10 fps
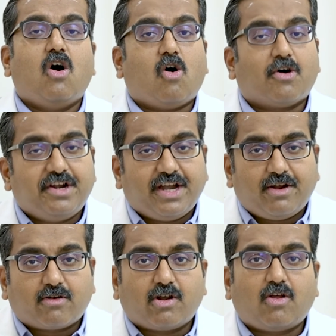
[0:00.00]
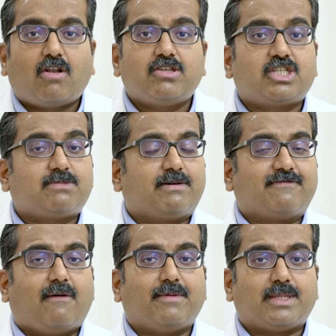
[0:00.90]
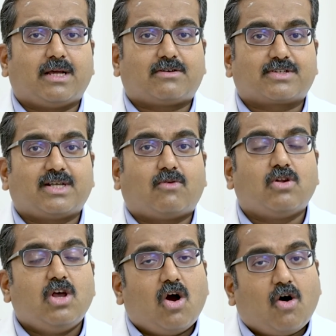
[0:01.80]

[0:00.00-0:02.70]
or an endocrinologist performing the ultrasound,